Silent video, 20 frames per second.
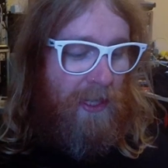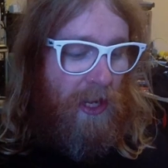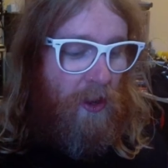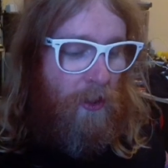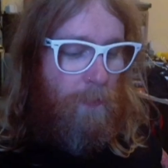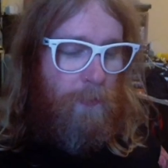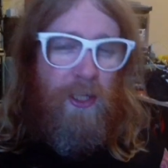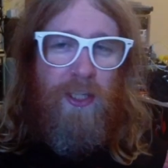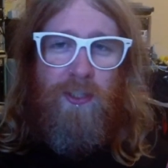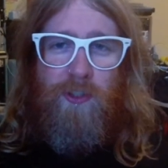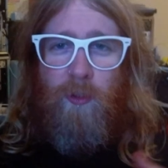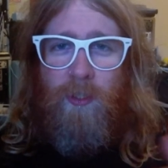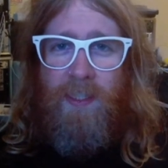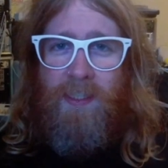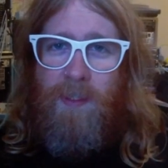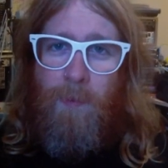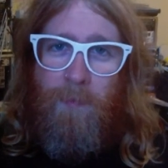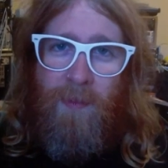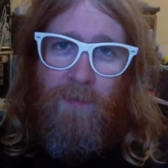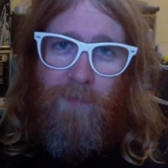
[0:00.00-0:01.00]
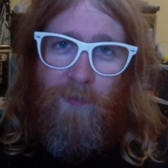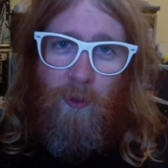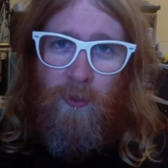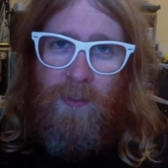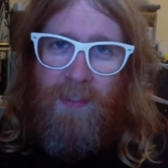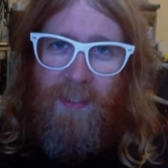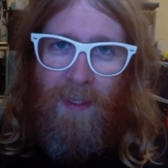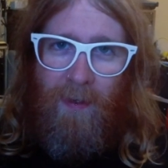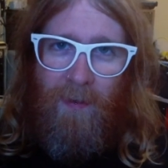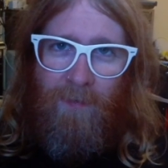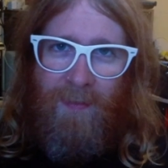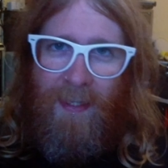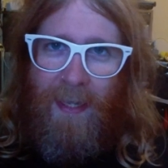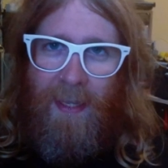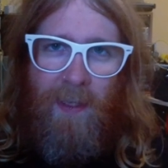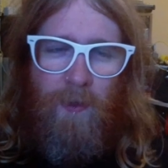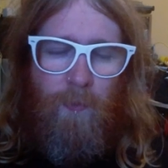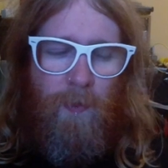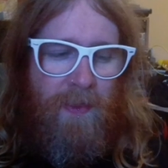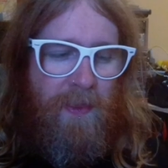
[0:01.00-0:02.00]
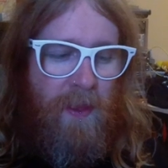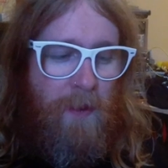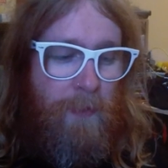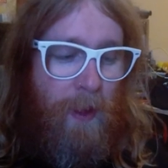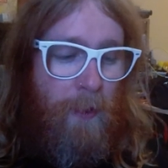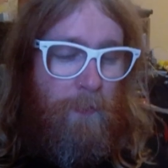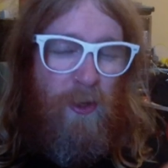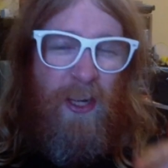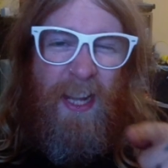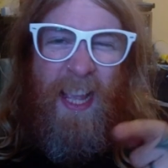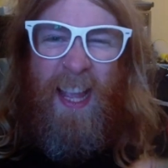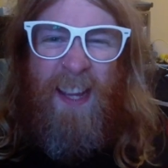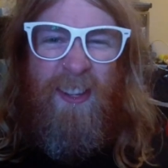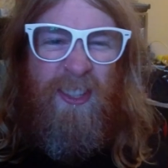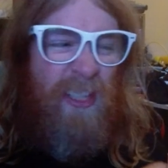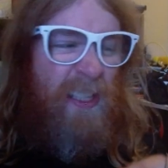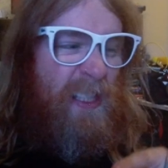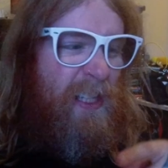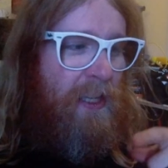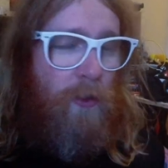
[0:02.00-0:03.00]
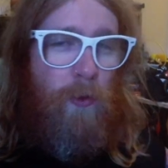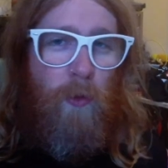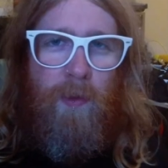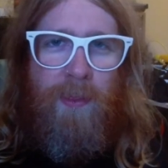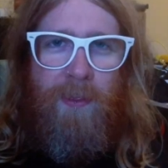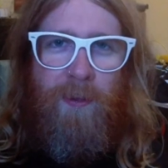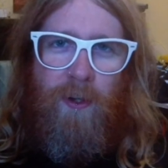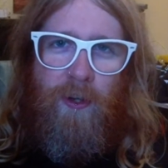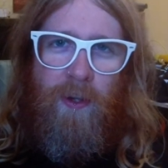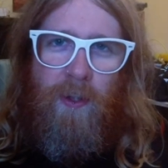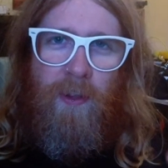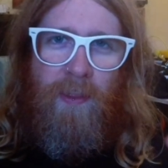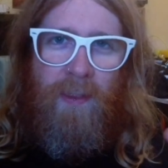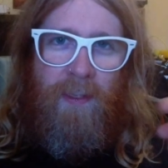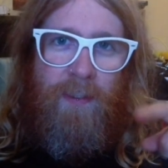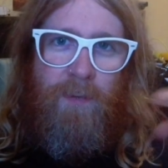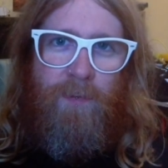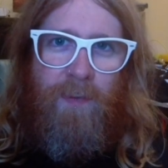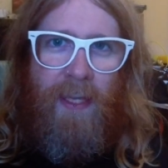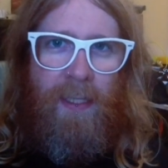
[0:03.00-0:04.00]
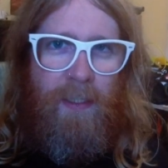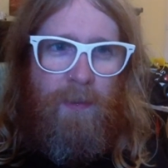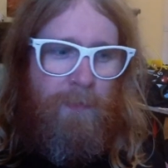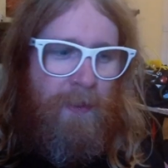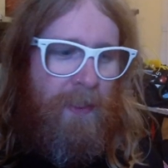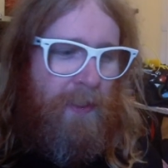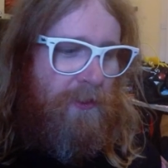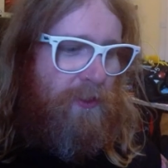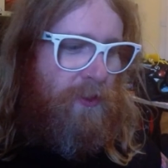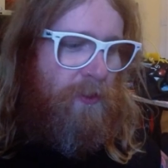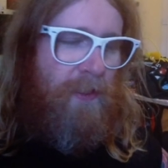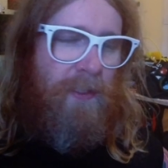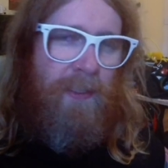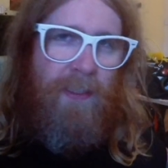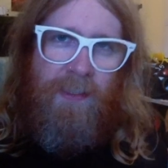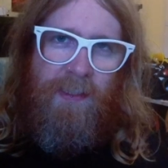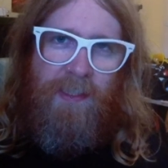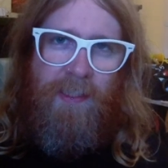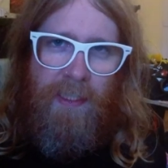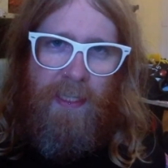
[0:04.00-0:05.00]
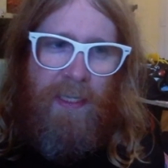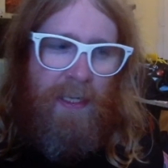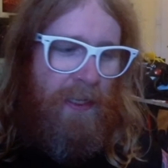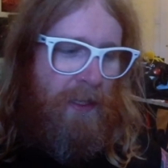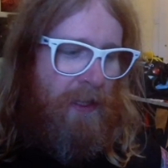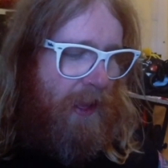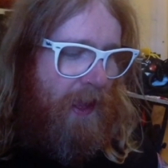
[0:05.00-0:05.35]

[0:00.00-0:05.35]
Now I'm going to show you some of the photos that I've taken with it, but I'm going to actually go through the development so you can see